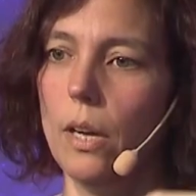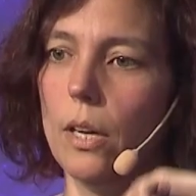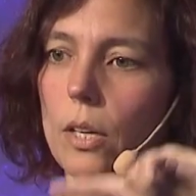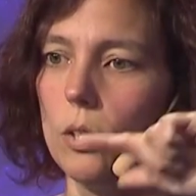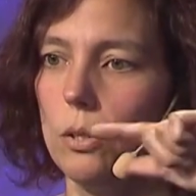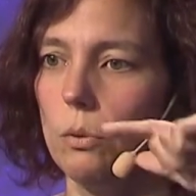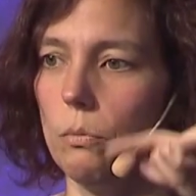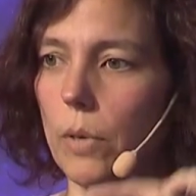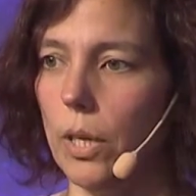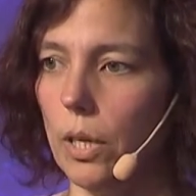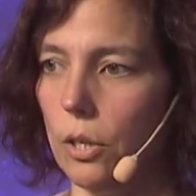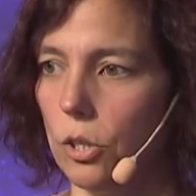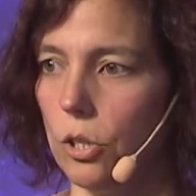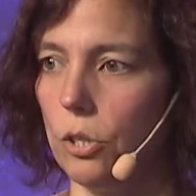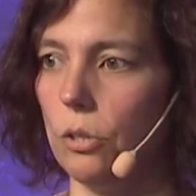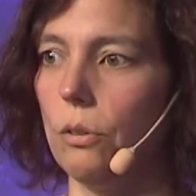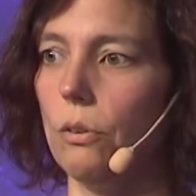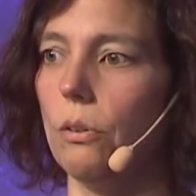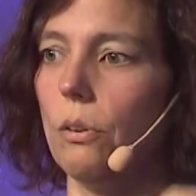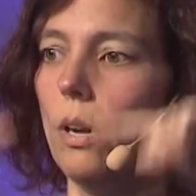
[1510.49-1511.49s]
to make
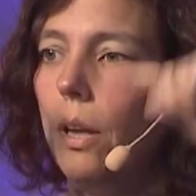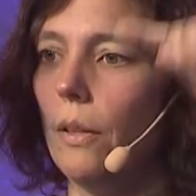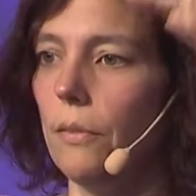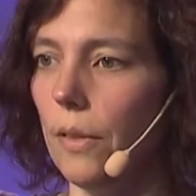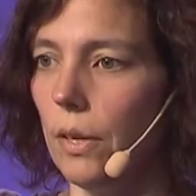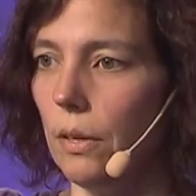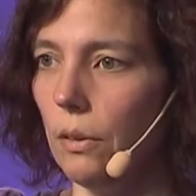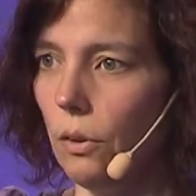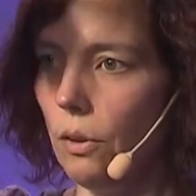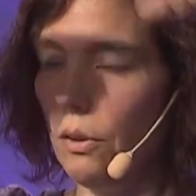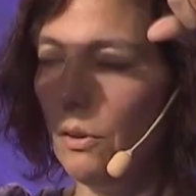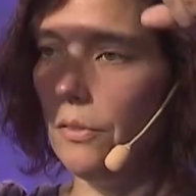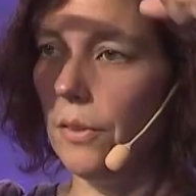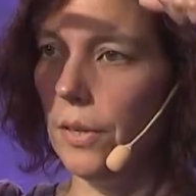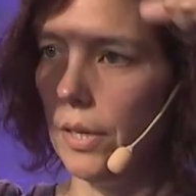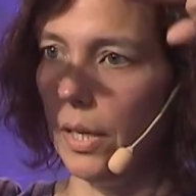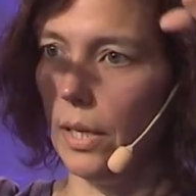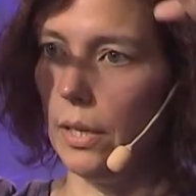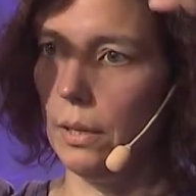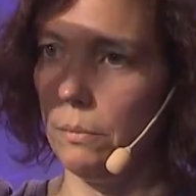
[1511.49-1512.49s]
sure that all the
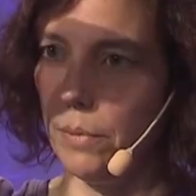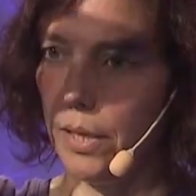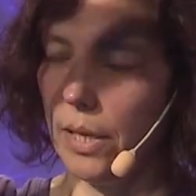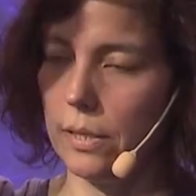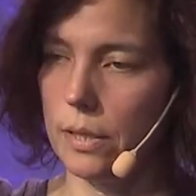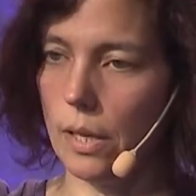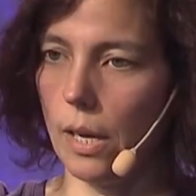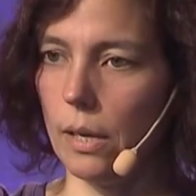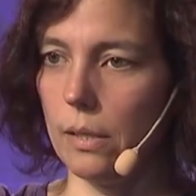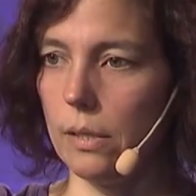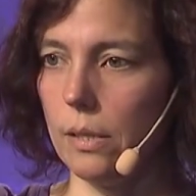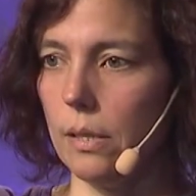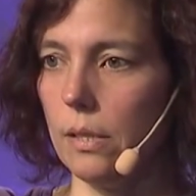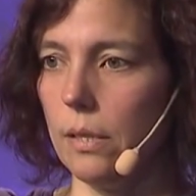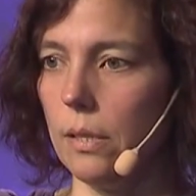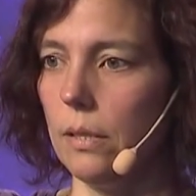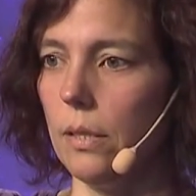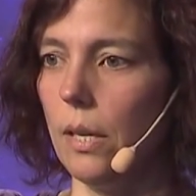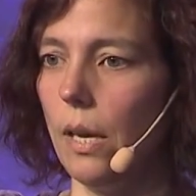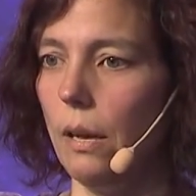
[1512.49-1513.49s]
database
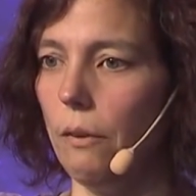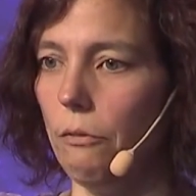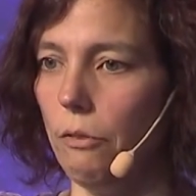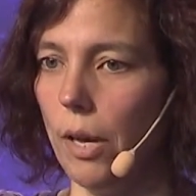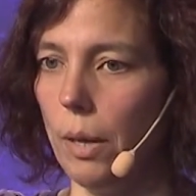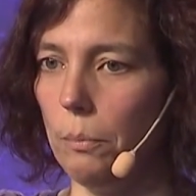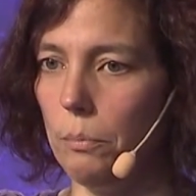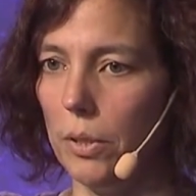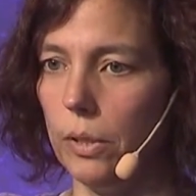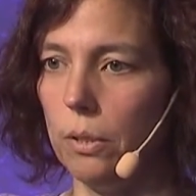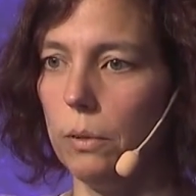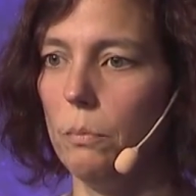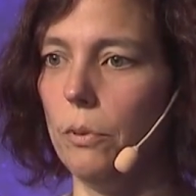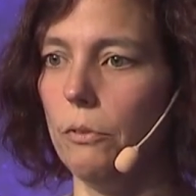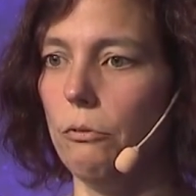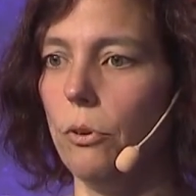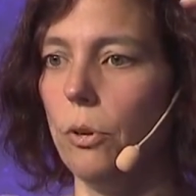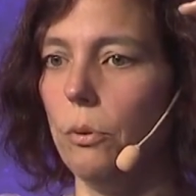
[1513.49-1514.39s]
accesses have happened before